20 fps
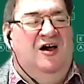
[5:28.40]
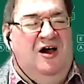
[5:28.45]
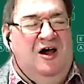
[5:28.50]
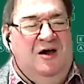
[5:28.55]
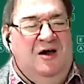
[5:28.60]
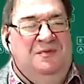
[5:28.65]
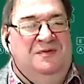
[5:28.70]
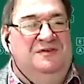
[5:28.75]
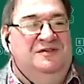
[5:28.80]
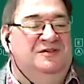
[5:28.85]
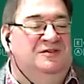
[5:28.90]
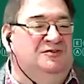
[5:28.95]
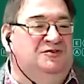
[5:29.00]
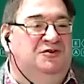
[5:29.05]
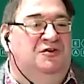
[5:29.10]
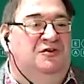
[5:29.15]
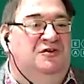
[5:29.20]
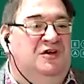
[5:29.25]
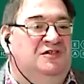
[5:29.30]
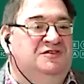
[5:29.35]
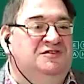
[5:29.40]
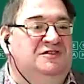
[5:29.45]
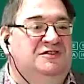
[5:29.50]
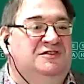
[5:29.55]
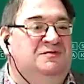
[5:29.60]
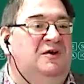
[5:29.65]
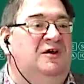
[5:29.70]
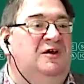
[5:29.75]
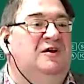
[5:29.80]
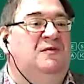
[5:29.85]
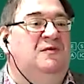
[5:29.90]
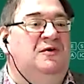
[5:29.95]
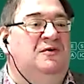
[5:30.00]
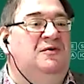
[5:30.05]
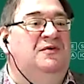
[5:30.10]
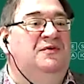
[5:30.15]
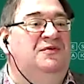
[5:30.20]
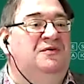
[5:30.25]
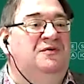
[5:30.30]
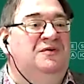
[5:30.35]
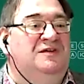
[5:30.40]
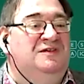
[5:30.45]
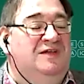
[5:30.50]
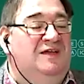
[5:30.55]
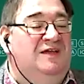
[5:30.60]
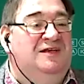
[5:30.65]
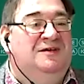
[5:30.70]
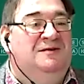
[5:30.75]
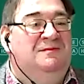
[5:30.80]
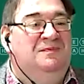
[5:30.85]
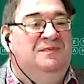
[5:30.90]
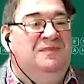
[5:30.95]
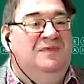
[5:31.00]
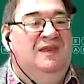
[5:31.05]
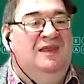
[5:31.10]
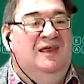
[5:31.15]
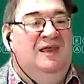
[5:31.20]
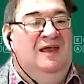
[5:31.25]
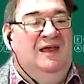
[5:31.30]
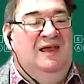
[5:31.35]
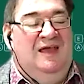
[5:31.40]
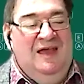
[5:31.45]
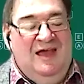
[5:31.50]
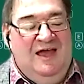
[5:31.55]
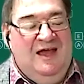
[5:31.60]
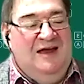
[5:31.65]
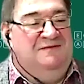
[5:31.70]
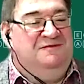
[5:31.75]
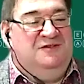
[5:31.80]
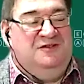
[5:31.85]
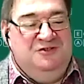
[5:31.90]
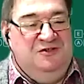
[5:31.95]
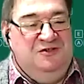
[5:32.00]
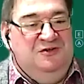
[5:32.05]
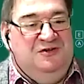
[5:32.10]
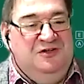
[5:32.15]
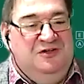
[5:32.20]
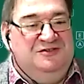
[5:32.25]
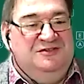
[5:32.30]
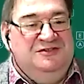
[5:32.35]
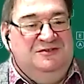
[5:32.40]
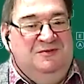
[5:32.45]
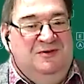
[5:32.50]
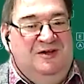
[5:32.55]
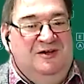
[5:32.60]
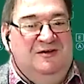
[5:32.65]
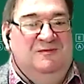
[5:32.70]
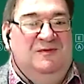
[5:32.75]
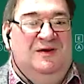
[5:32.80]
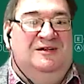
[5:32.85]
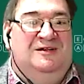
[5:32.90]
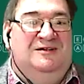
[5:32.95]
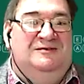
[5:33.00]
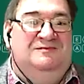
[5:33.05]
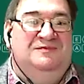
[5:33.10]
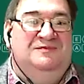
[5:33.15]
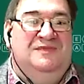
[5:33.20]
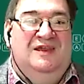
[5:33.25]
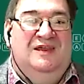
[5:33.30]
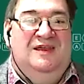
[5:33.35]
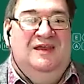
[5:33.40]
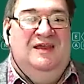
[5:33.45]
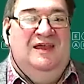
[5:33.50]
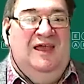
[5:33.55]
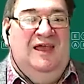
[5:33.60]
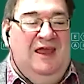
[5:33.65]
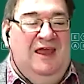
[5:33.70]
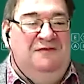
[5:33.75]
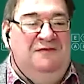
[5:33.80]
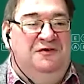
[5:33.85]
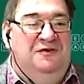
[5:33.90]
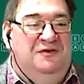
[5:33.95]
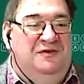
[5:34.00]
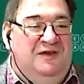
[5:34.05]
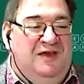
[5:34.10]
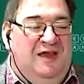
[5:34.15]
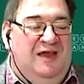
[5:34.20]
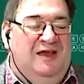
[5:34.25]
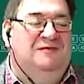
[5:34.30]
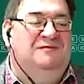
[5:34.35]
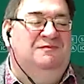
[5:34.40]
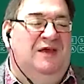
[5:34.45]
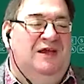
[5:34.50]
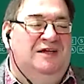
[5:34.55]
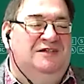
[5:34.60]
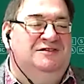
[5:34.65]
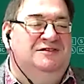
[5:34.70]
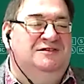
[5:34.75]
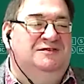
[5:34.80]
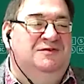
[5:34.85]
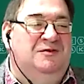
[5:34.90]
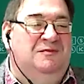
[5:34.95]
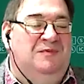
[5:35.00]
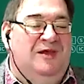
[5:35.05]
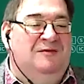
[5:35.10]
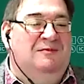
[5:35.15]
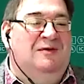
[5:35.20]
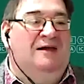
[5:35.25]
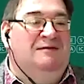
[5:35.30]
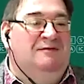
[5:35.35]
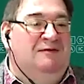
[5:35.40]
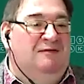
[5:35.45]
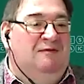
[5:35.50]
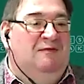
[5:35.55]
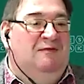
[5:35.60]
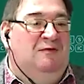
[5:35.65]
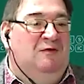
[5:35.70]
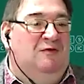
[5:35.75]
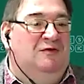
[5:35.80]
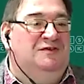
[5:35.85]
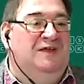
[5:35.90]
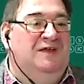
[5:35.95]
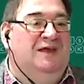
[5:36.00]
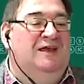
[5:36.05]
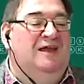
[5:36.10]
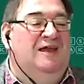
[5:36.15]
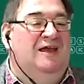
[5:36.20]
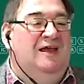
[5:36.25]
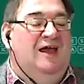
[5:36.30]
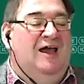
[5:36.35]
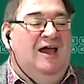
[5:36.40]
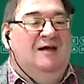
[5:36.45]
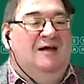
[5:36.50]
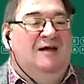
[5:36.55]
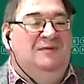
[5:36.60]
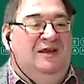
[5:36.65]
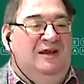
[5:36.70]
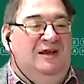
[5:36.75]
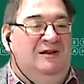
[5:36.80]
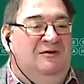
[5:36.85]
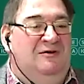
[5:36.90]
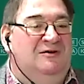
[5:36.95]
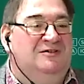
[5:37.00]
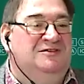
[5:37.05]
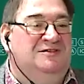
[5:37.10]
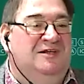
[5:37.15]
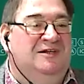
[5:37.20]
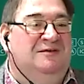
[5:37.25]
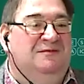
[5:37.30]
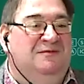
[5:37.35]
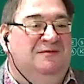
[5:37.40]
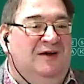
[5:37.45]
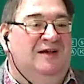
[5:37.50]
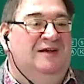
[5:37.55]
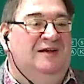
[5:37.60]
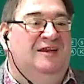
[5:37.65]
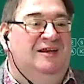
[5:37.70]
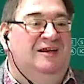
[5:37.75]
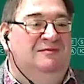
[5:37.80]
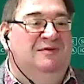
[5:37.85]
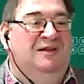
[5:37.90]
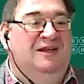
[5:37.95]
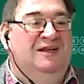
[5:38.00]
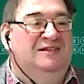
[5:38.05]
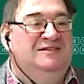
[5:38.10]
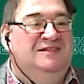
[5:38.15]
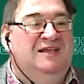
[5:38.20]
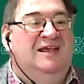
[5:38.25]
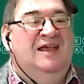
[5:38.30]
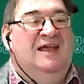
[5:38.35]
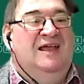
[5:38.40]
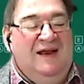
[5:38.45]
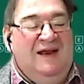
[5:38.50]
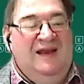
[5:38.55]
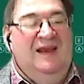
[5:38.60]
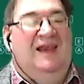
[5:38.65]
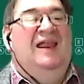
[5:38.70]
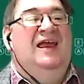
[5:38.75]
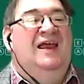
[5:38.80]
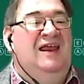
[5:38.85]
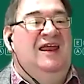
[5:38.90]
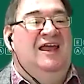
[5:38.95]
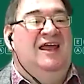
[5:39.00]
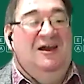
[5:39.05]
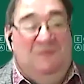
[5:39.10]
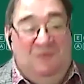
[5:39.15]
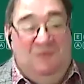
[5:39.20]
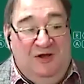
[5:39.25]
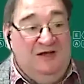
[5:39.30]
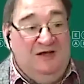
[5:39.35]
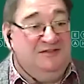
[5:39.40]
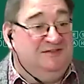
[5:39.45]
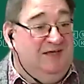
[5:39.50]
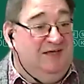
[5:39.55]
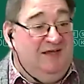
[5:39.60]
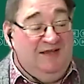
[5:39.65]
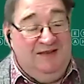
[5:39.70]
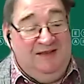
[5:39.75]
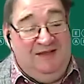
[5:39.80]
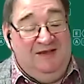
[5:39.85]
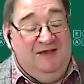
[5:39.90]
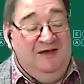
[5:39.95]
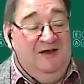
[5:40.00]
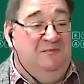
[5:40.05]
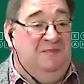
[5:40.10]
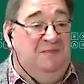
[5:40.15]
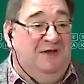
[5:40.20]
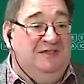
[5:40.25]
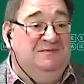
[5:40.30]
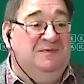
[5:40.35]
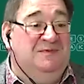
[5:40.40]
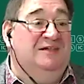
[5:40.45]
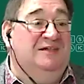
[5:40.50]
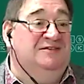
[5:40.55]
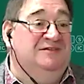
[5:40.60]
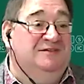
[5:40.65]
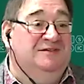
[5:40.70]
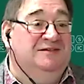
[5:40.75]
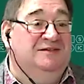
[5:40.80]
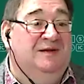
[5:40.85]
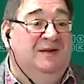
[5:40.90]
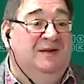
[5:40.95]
up until John Cousins' work, we all thought it did. After John Cousins' work, well, if you can get patients with a BMI of over 40 apneically oxygenated for 18 minutes, clearly it works in the obese patient.